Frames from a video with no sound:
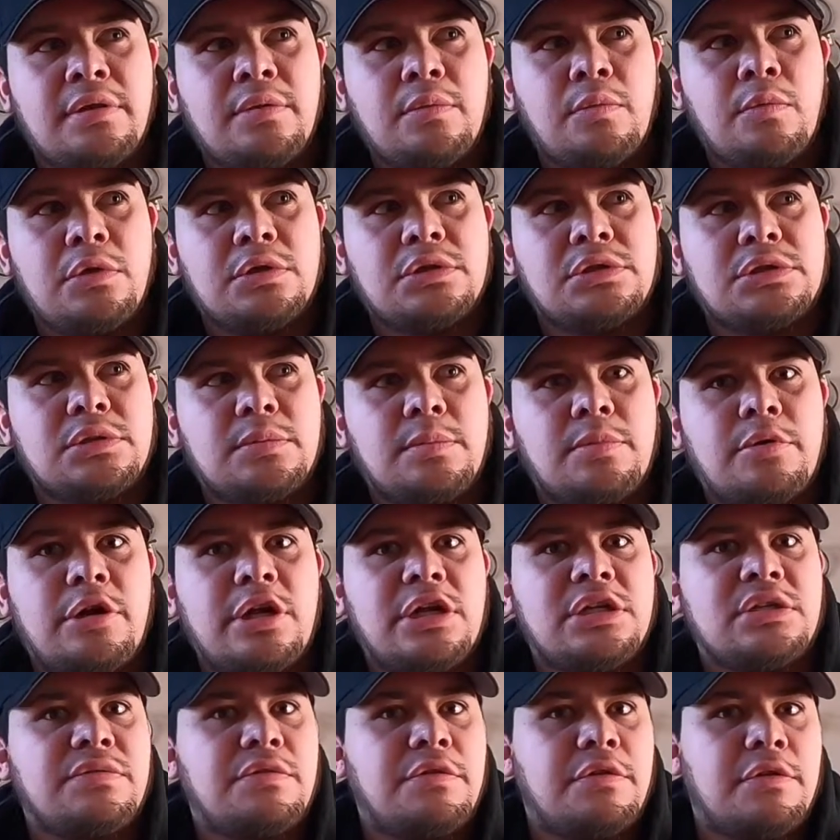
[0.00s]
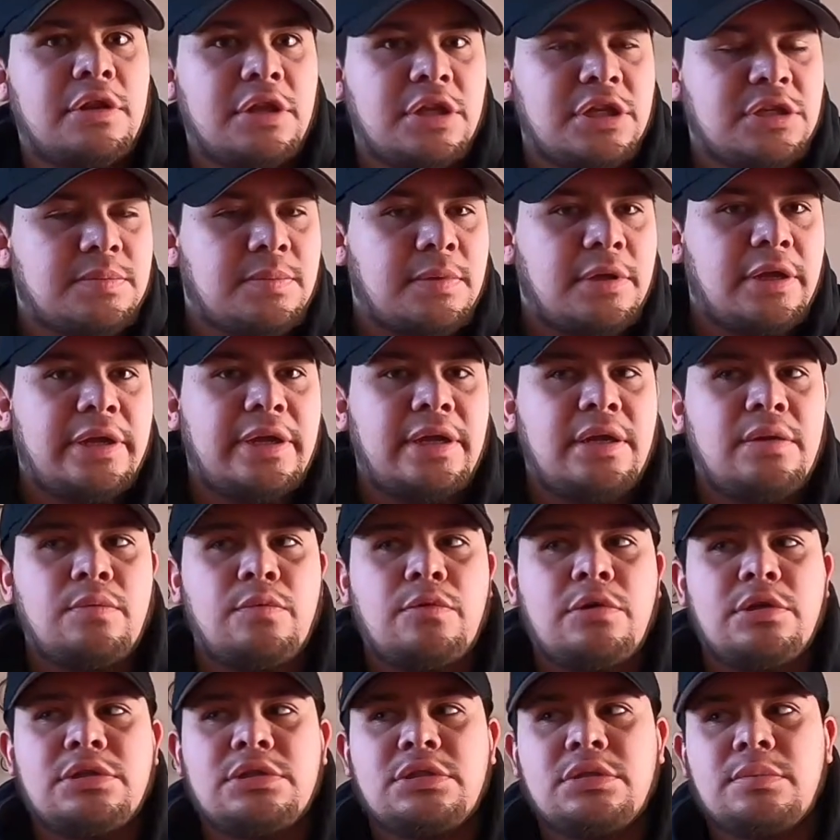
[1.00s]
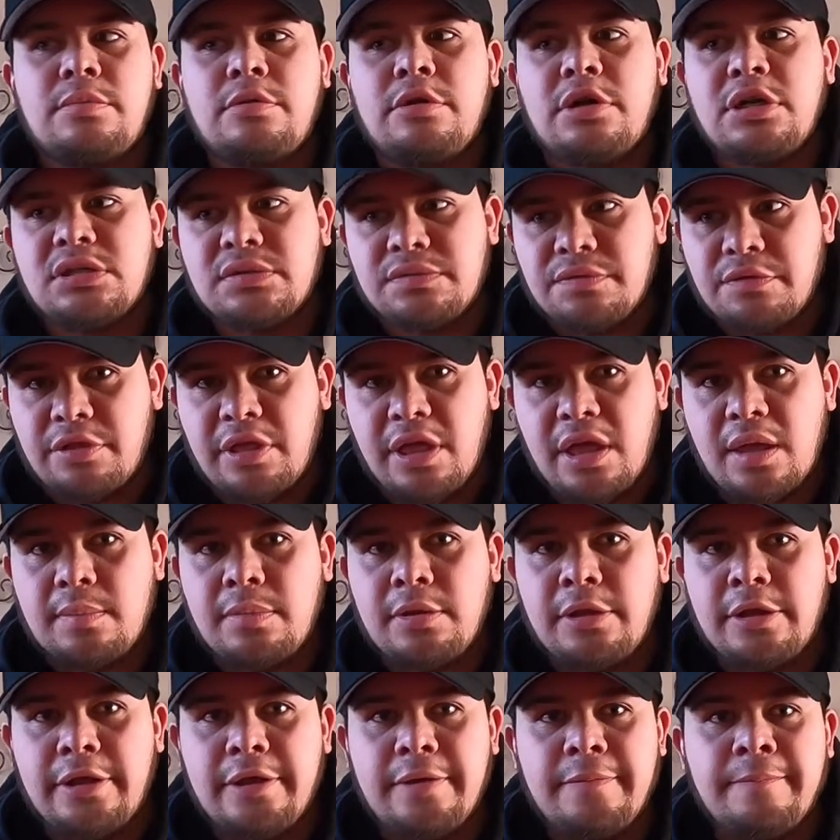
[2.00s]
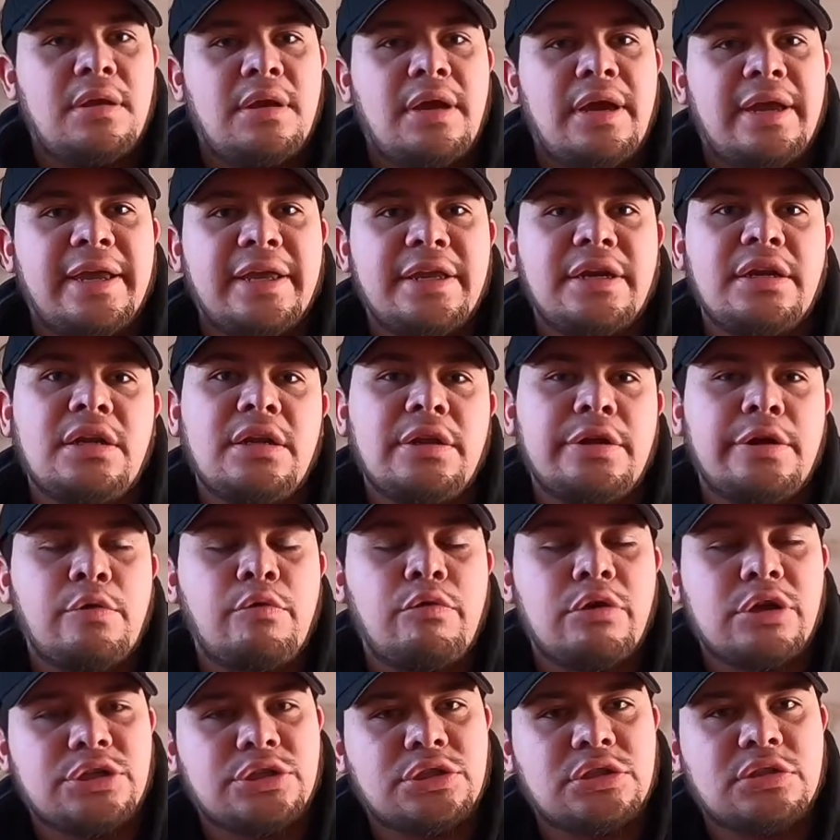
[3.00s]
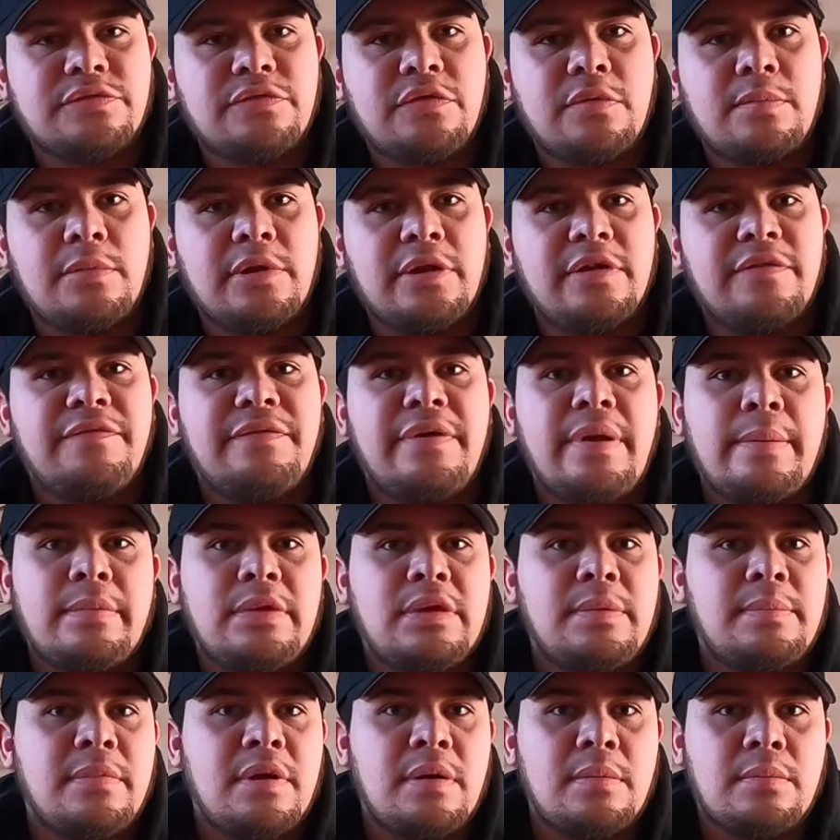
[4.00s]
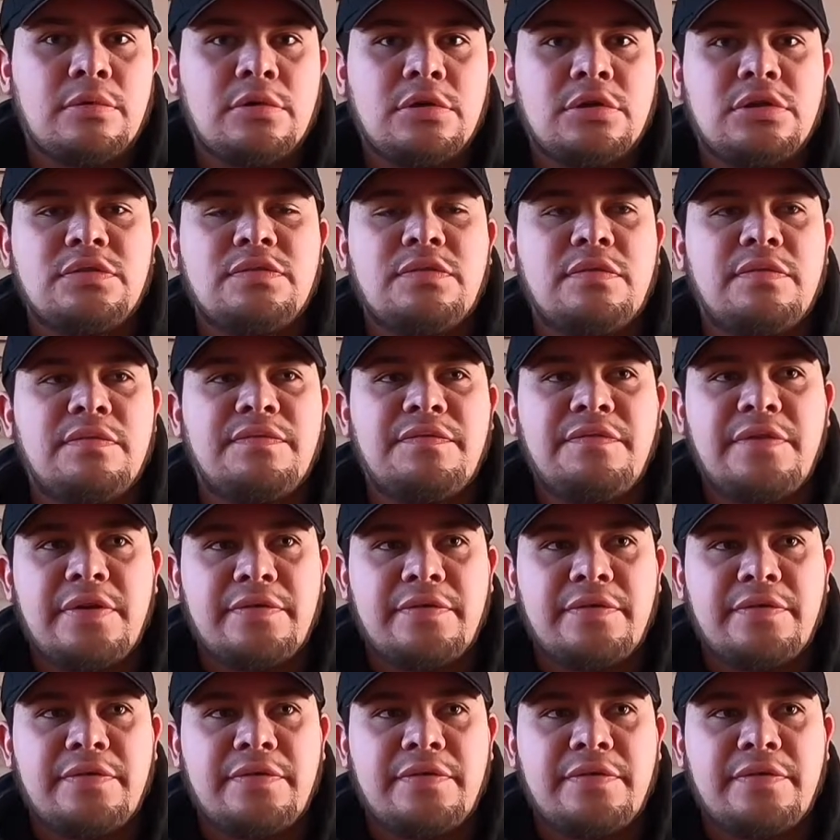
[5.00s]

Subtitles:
What's the price for this plan? What's the price for that plan? I get a lot of questions from like family members, from